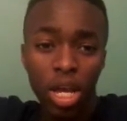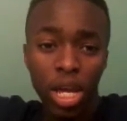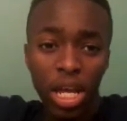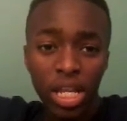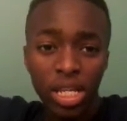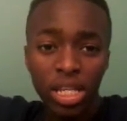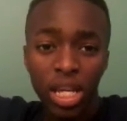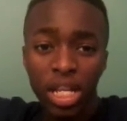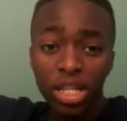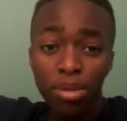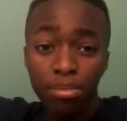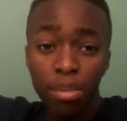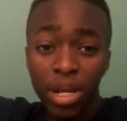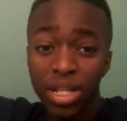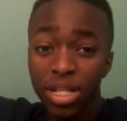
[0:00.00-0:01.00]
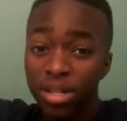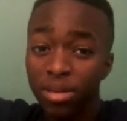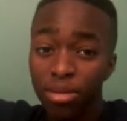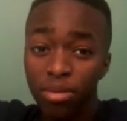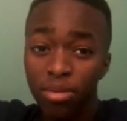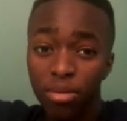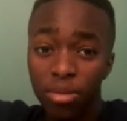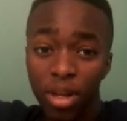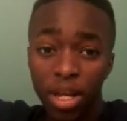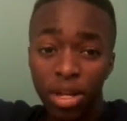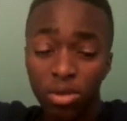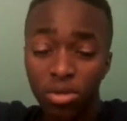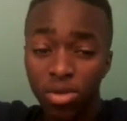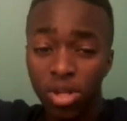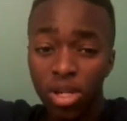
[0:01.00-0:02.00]
he's not meant to get
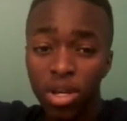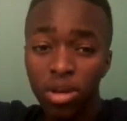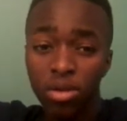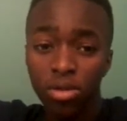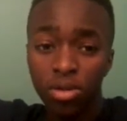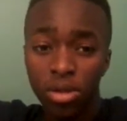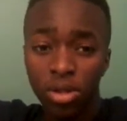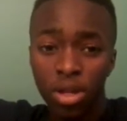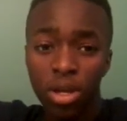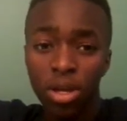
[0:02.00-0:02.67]
your cheers.